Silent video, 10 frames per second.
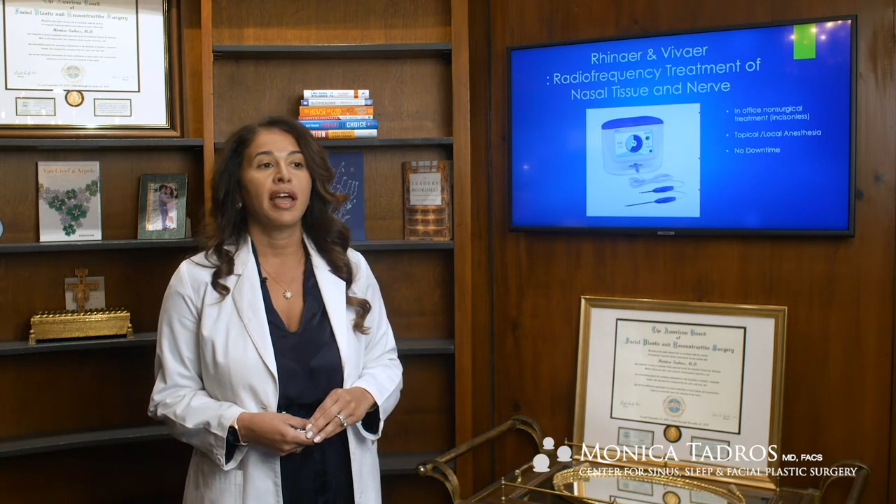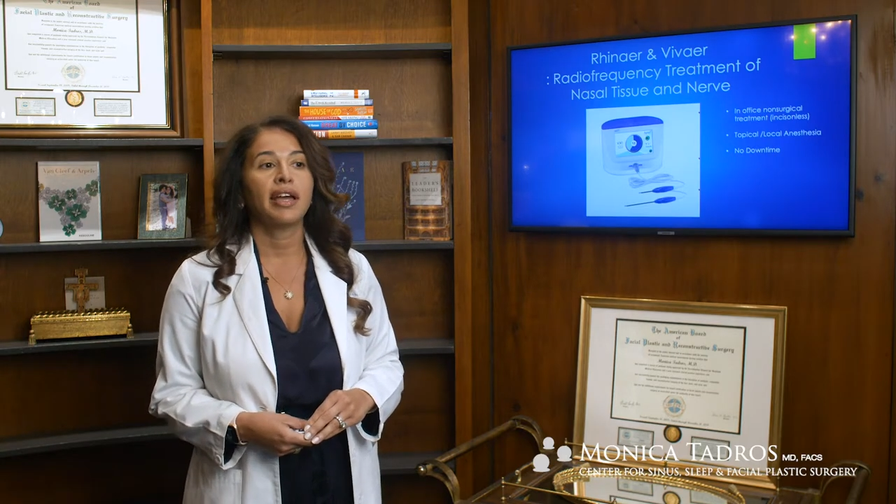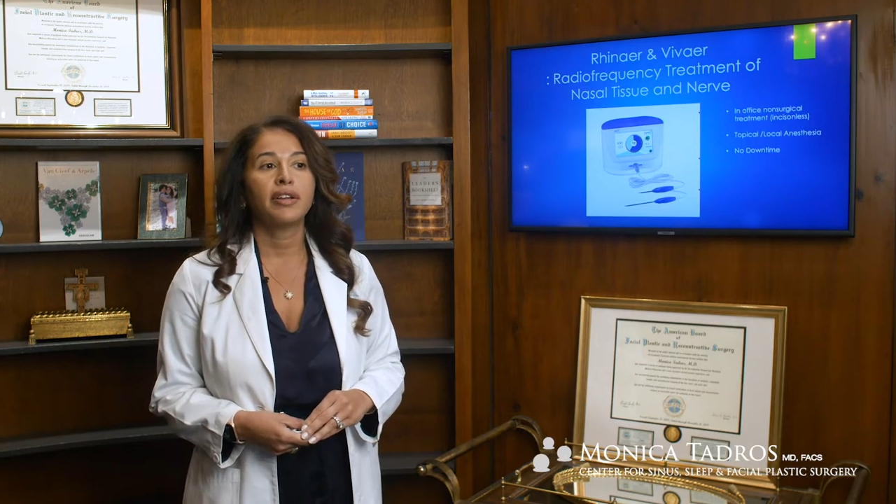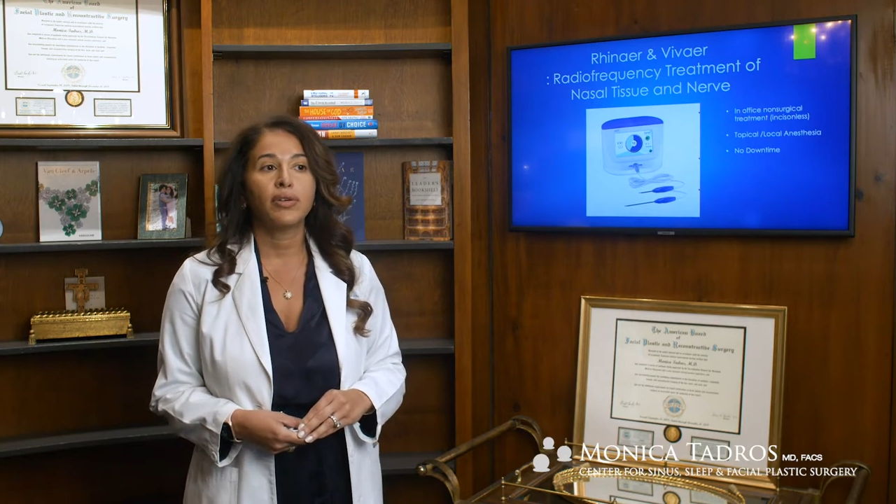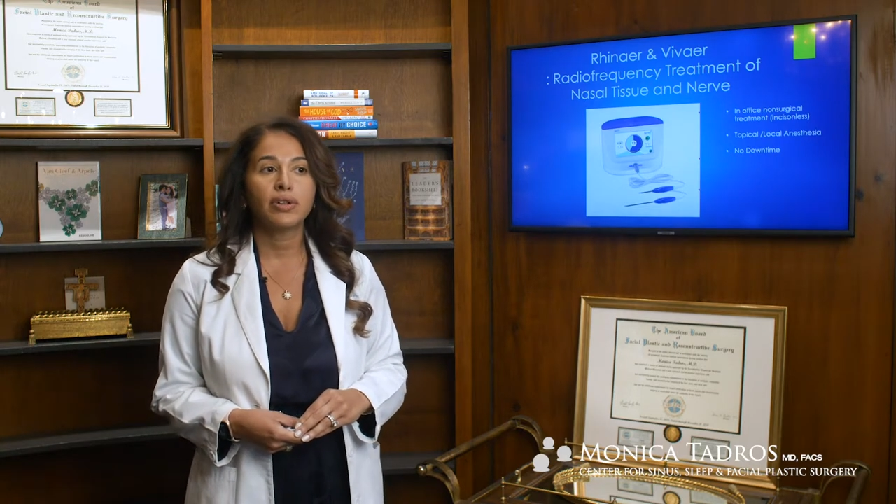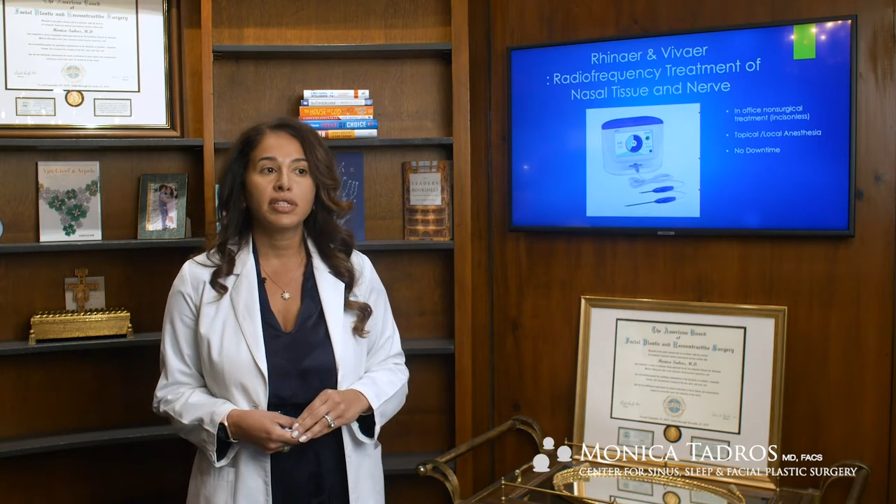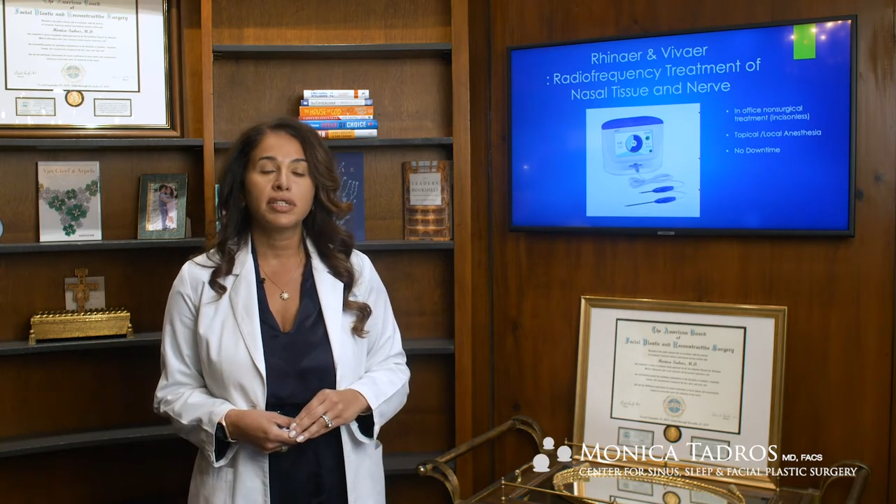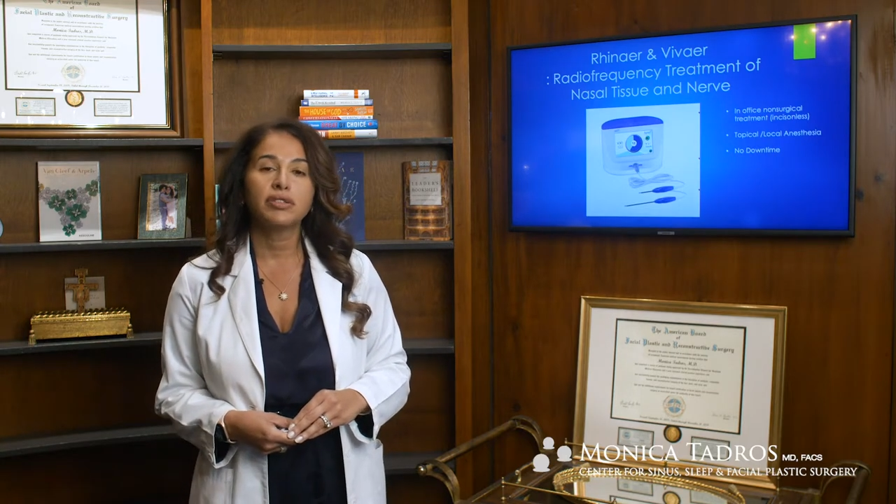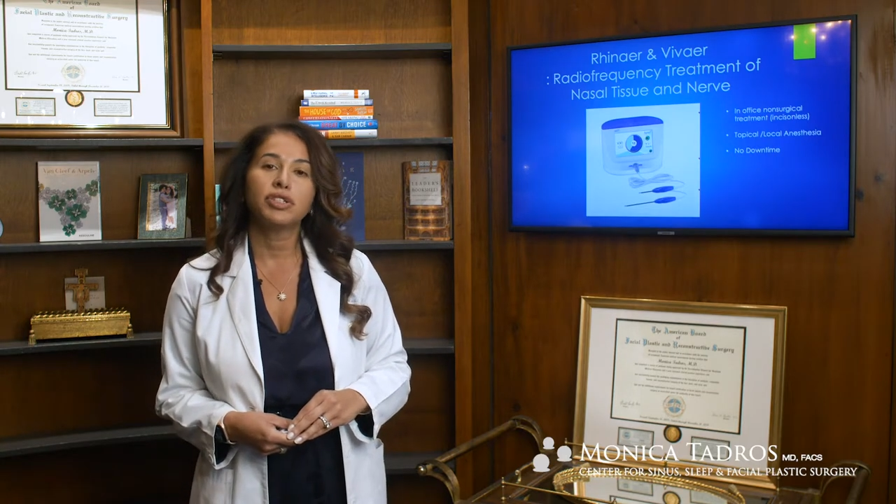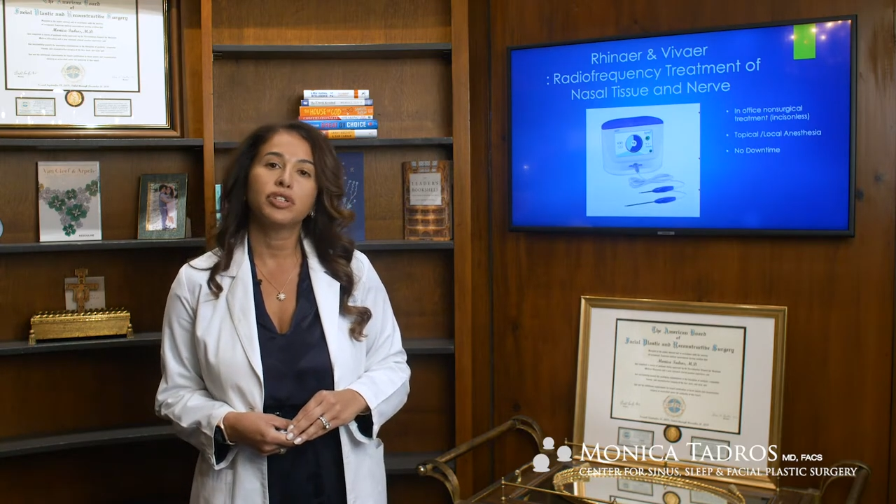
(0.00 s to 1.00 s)
and
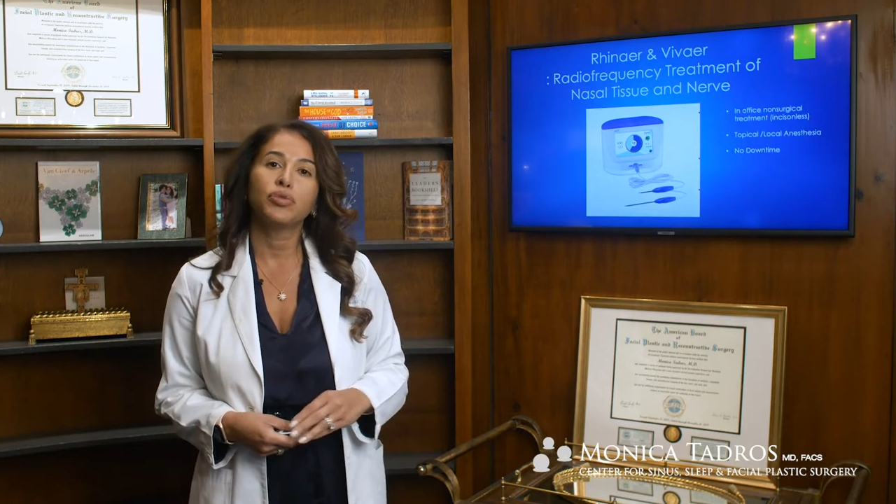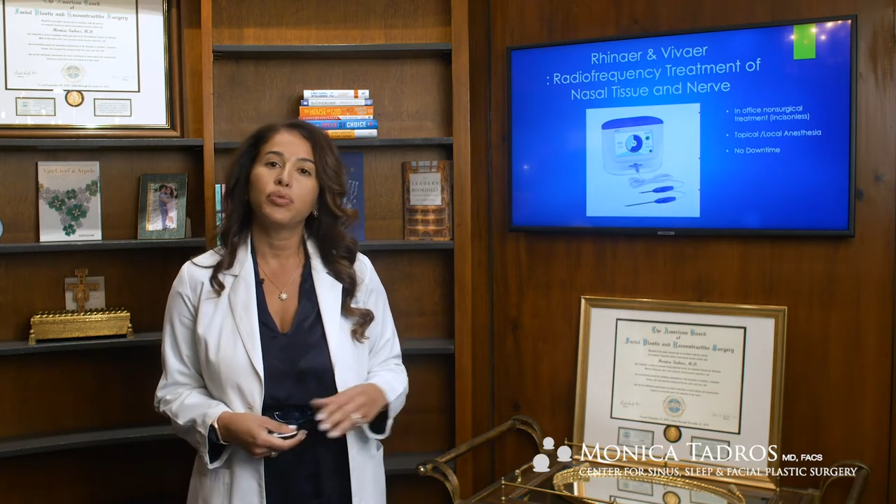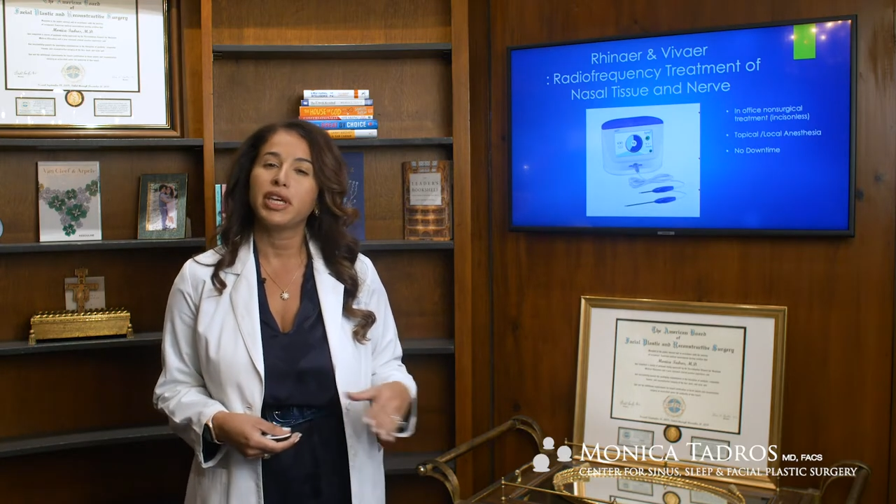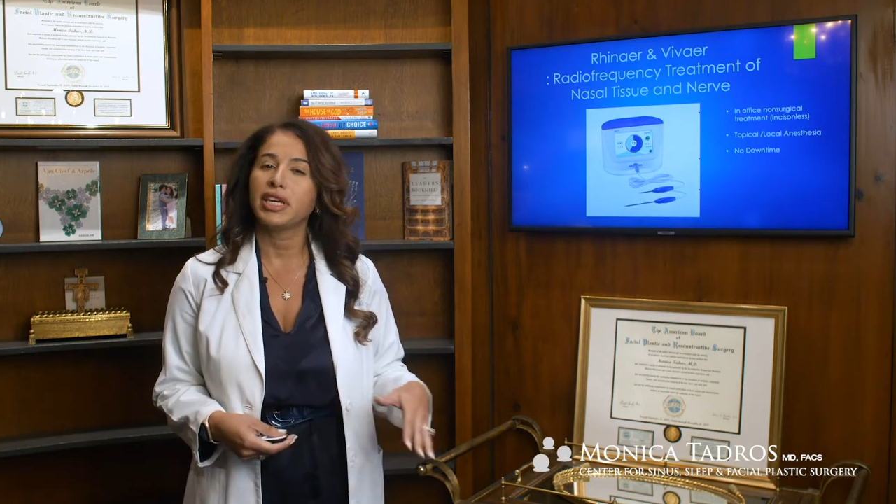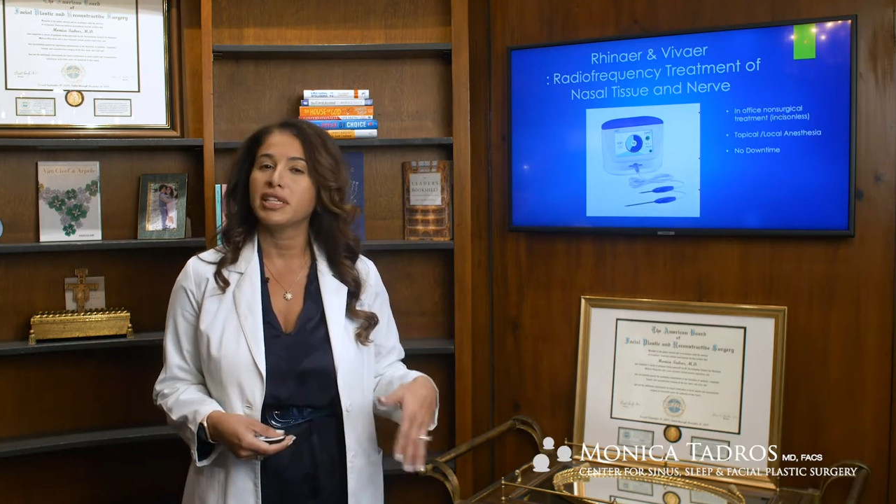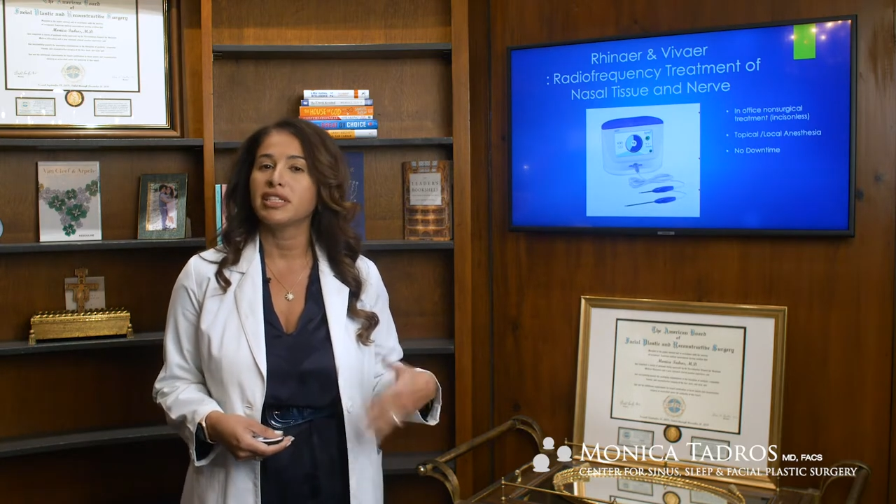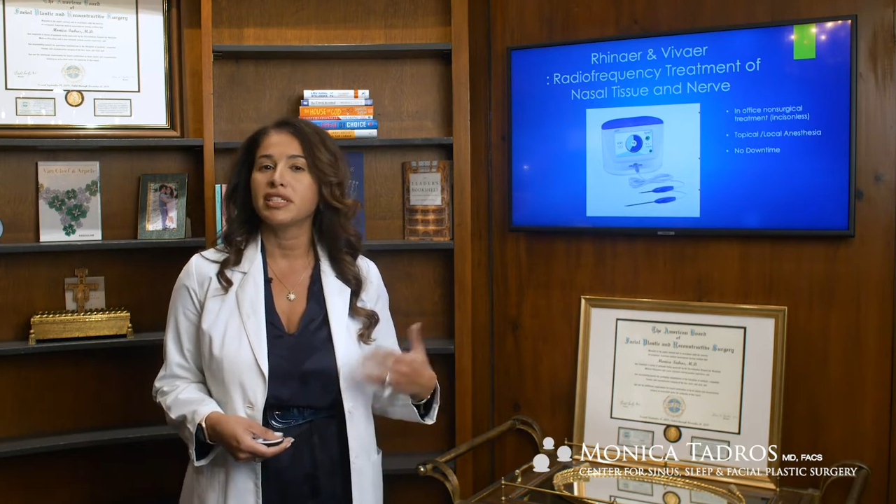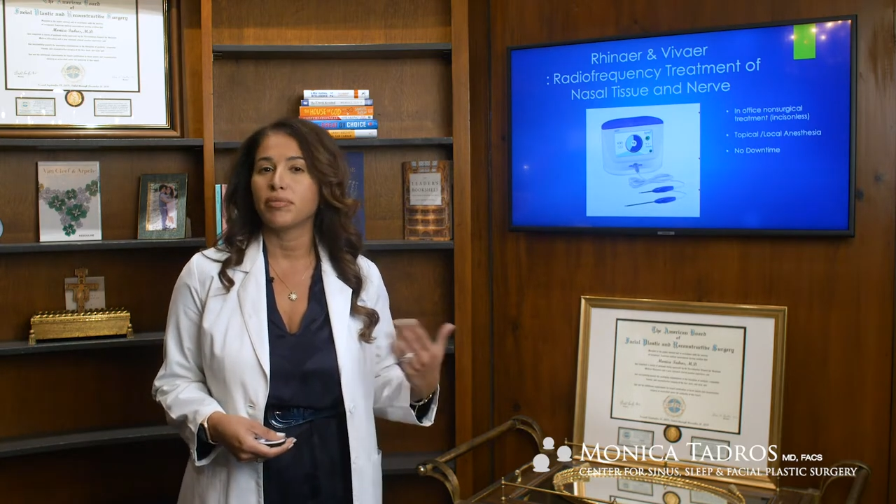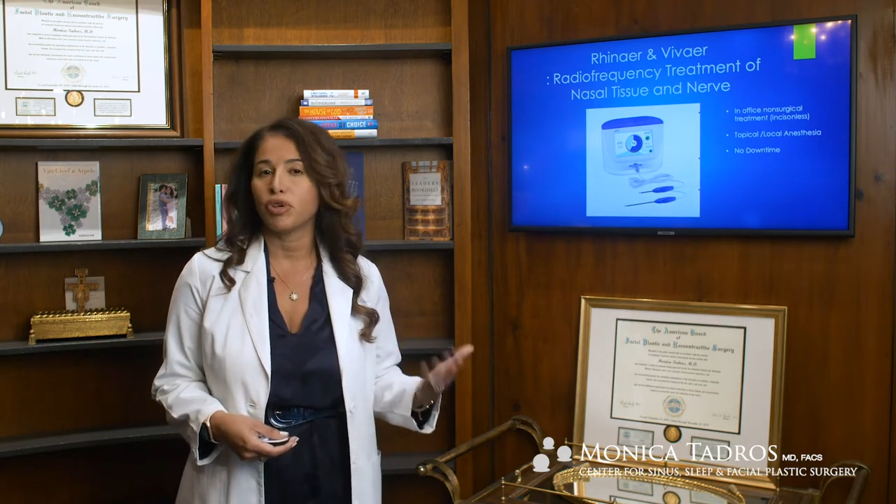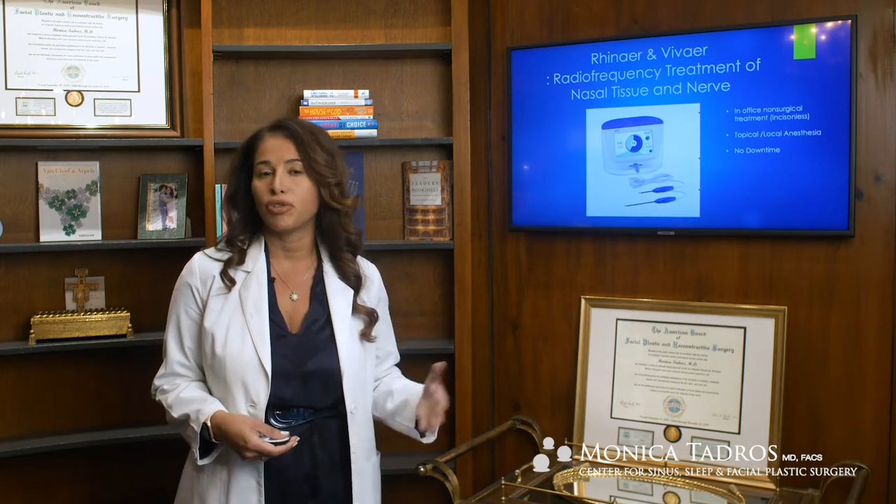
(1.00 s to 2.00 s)
also to weaken some